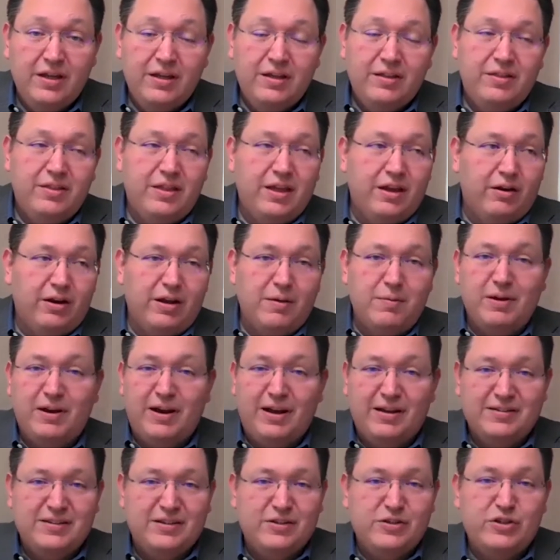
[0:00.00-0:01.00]
they're
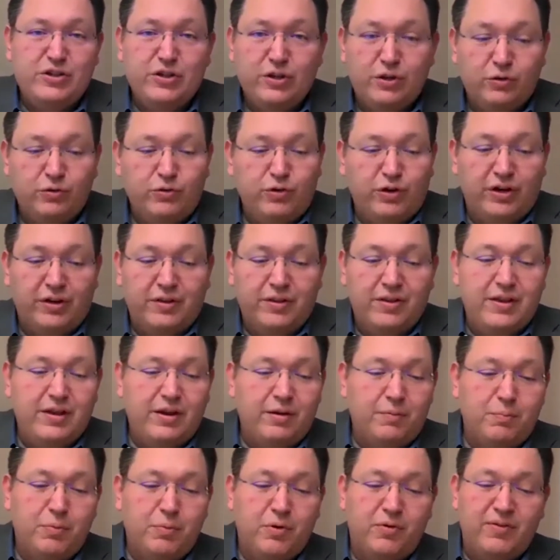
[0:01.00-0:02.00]
immunizing children,
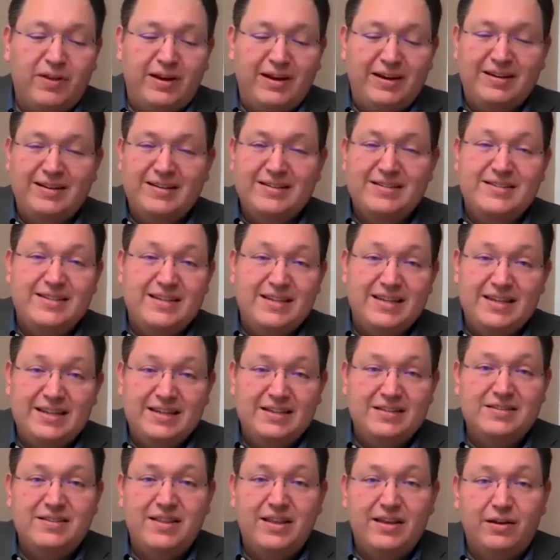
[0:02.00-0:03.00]
they're preventing
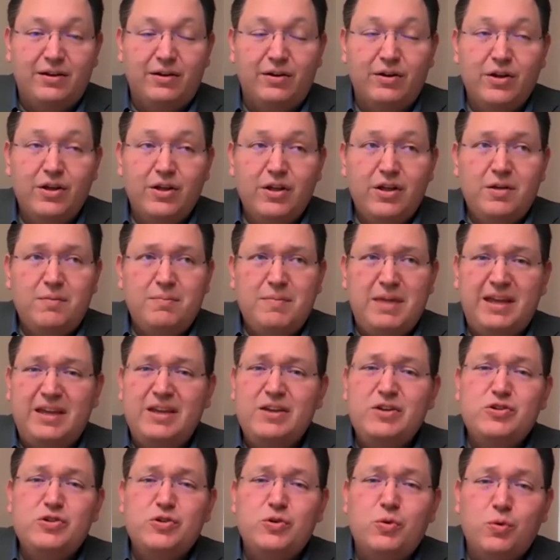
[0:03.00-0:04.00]
disease, they're
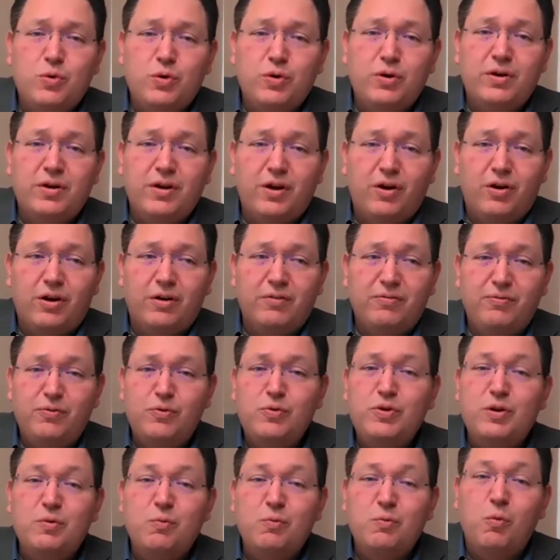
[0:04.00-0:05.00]
making sure our
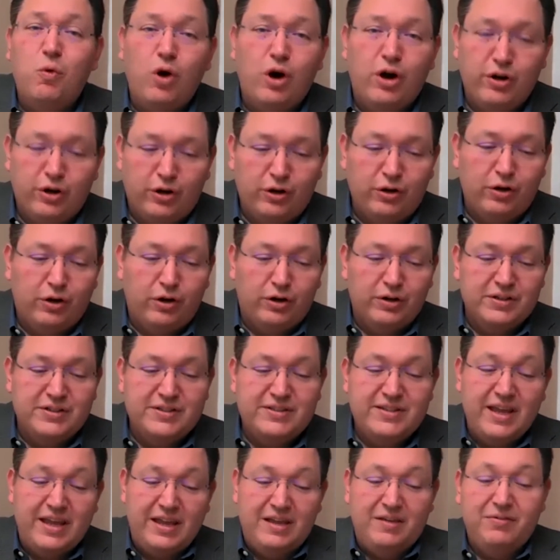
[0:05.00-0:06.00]
food and water are
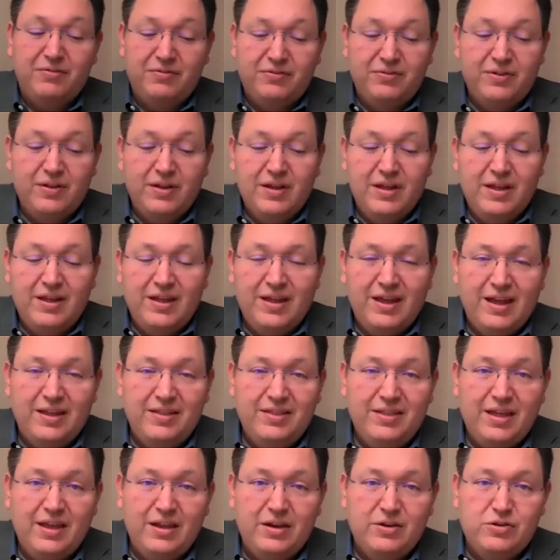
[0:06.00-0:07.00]
safe. And
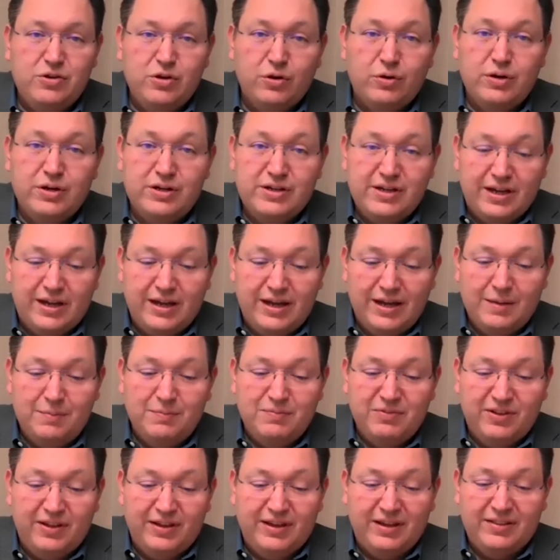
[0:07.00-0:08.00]
then during
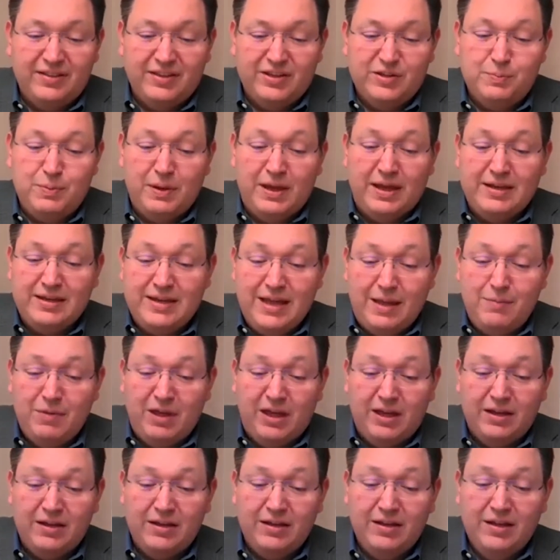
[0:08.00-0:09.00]
times like at this
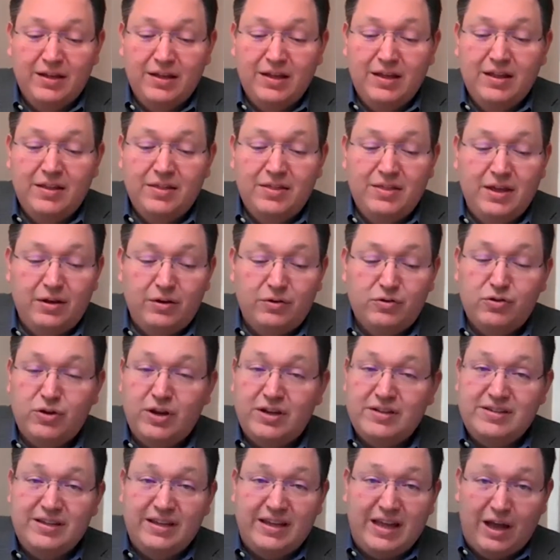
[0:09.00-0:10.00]
pandemic, they're
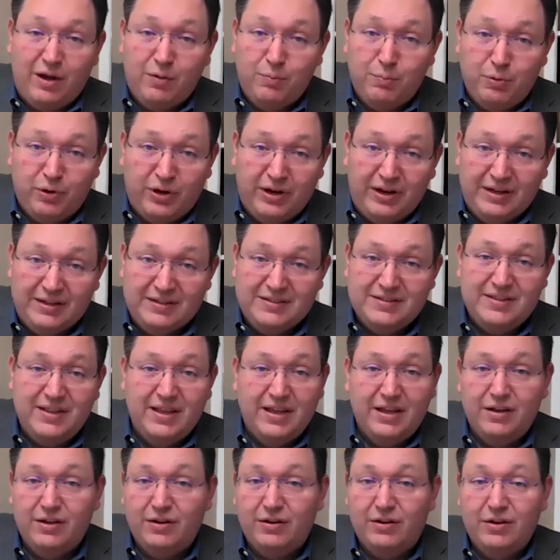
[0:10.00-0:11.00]
tracing outbreaks,
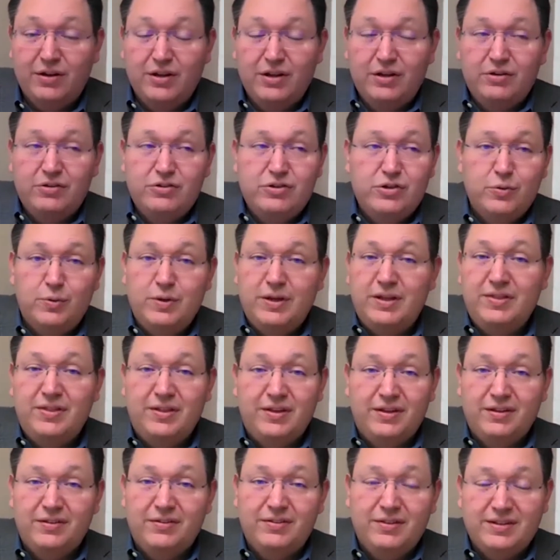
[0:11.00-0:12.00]
they're doing
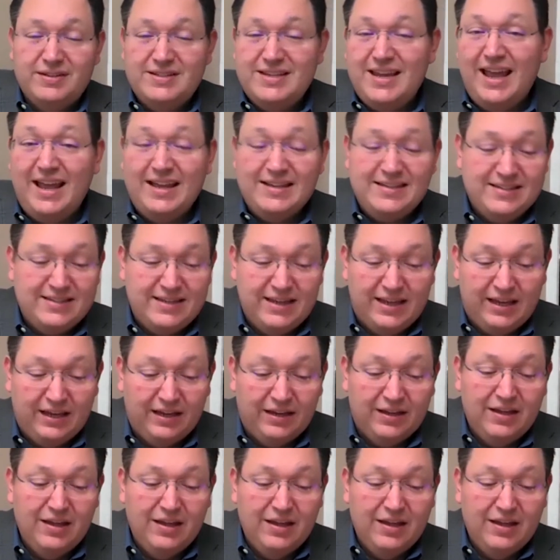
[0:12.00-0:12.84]
the testing.